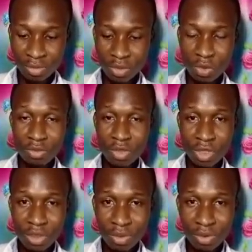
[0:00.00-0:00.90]
So we've
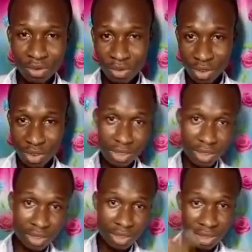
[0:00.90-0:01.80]
talked about
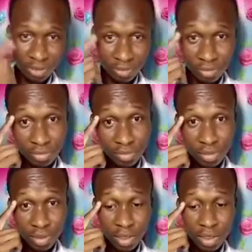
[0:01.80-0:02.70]
conditions such as
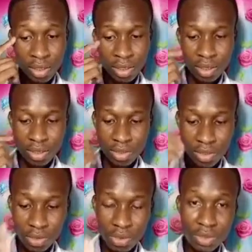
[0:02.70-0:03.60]

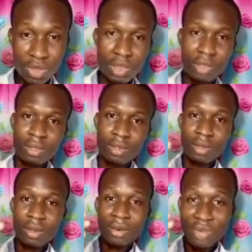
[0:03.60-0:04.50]
scoliosis,
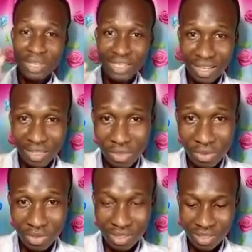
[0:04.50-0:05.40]
wrist
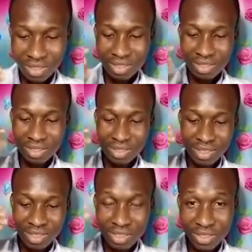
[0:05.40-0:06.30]
arthrosis,
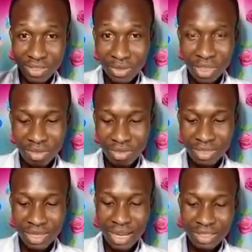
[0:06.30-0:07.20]
shoulder
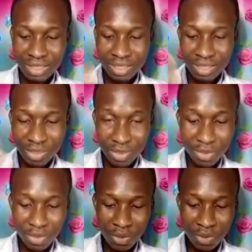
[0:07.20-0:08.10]
bursitis,
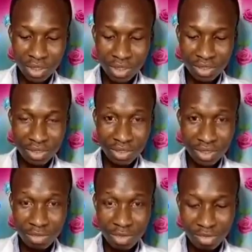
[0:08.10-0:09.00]
torticollis,
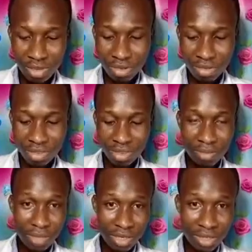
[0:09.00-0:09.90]
cerebral
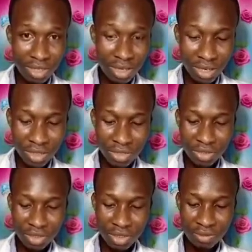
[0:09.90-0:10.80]
palsy, meniscal
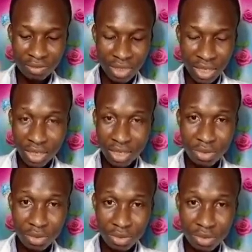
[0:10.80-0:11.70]
injuries,
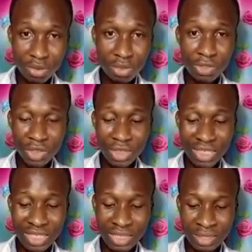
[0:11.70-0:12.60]
ankle osteochondral
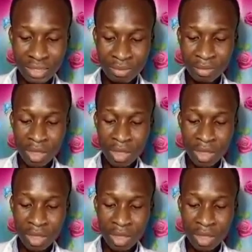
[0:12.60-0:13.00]
lesions,